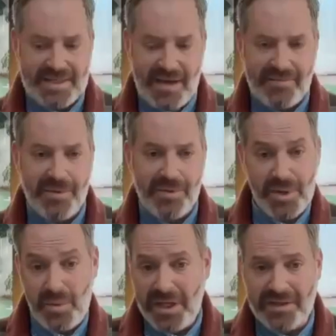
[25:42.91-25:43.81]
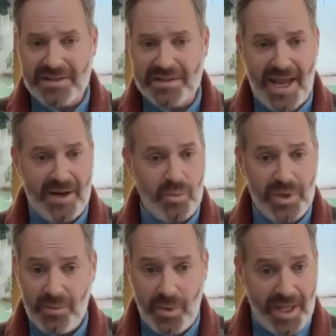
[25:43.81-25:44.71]
for 3 weeks and
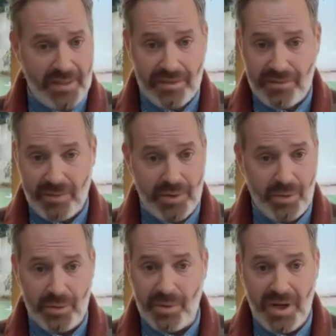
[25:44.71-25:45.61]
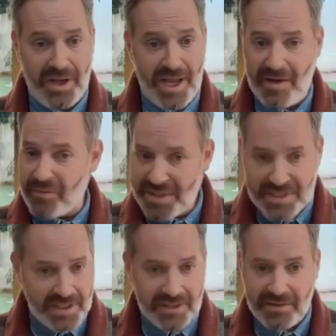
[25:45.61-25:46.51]
we went through every
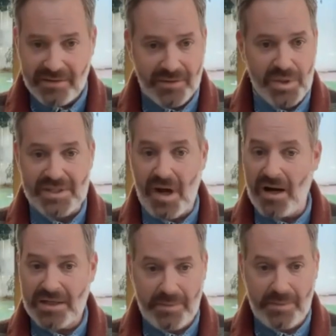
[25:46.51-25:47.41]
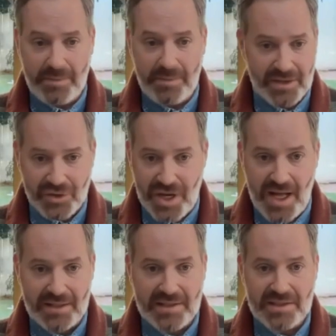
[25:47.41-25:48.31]
scene. We talked about the
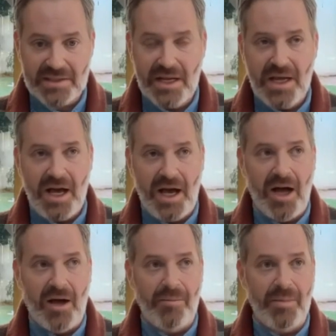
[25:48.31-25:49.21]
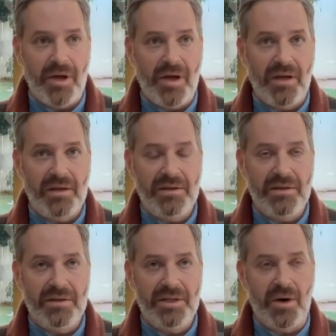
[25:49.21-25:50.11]
shots. You
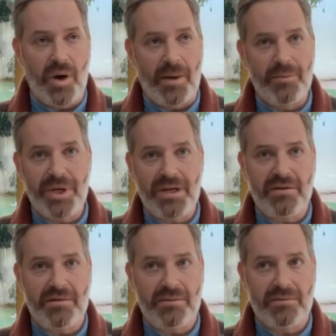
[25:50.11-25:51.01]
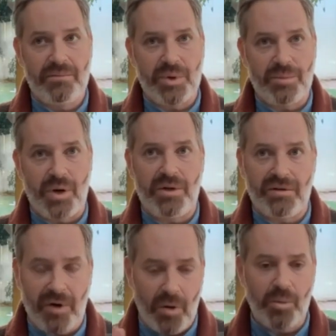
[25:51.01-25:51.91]
know, I'm a big proponent of
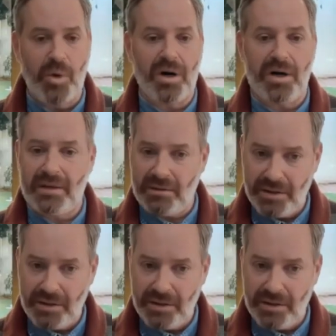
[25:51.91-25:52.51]
homework, and